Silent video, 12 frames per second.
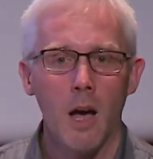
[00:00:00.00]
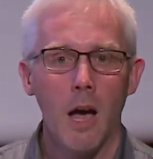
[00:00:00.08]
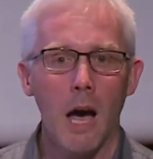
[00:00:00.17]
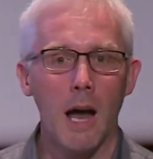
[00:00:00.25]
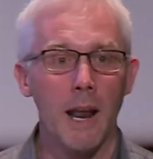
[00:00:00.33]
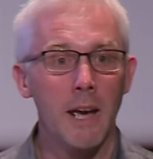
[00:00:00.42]

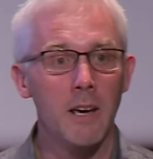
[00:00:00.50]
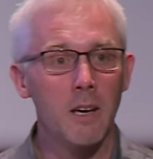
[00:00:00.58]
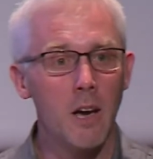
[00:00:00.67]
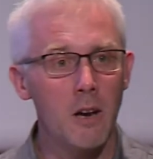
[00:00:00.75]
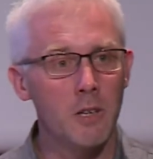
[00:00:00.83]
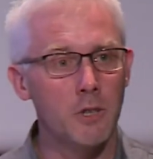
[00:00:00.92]
And I
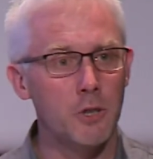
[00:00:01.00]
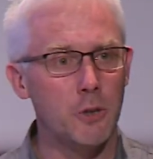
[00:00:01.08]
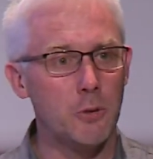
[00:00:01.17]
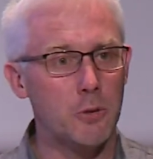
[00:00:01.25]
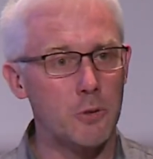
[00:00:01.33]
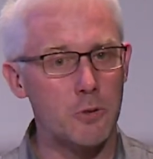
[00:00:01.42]
encourage
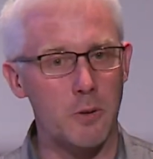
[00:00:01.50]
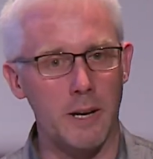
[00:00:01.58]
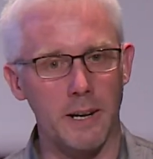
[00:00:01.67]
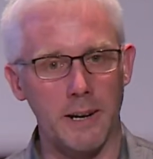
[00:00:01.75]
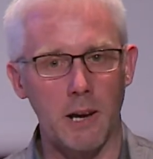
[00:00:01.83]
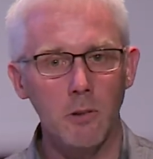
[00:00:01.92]
you to try
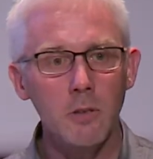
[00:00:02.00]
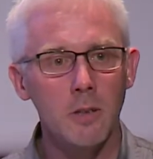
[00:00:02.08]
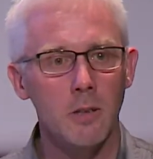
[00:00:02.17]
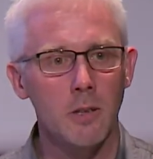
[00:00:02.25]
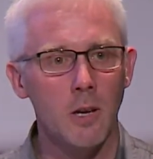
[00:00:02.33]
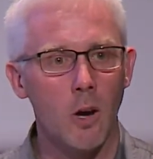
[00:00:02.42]
it out.
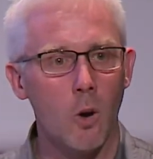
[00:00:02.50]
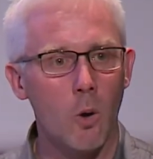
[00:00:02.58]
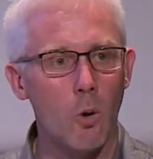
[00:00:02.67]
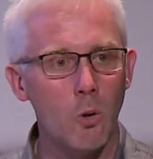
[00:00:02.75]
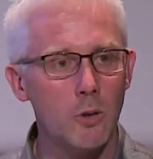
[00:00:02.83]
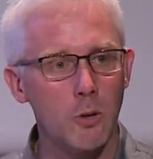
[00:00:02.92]

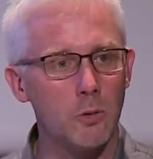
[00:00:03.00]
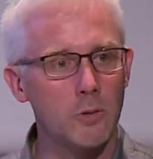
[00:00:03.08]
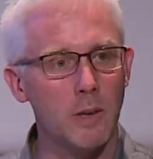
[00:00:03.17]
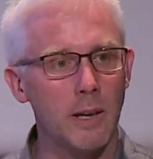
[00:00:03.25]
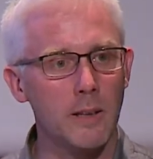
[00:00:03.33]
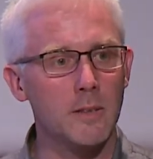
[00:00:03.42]
All those
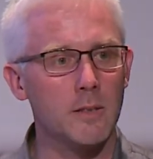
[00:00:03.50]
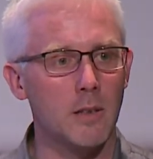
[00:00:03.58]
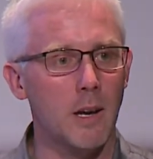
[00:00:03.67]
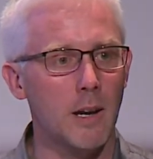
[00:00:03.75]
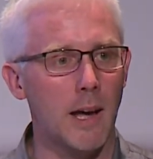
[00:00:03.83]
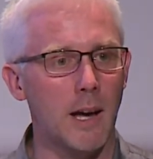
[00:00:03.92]
links
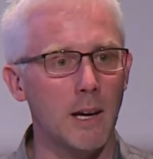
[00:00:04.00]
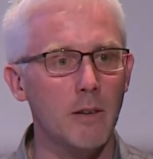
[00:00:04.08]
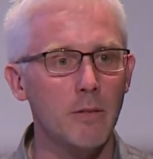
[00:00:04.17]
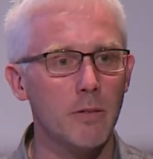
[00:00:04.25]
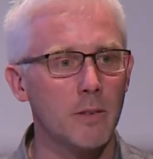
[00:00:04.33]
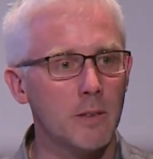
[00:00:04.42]
are live.